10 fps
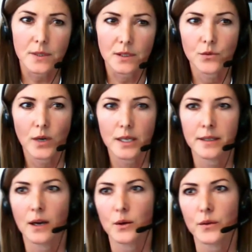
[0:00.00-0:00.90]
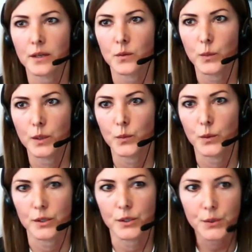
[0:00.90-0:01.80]
right now than we
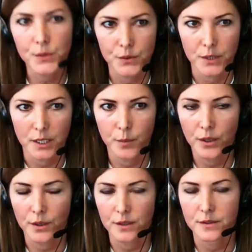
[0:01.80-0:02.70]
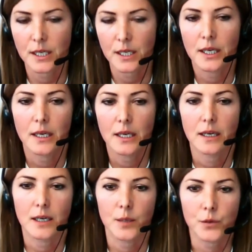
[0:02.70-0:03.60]
were used to it, because
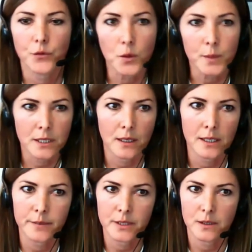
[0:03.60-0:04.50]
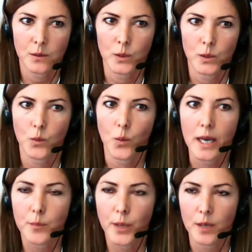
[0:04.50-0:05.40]
in former times, when a
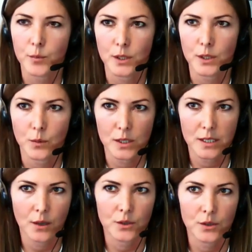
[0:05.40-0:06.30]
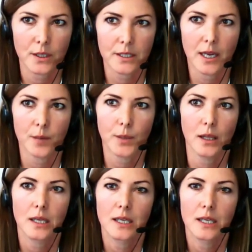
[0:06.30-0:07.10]
white paper was out on the table,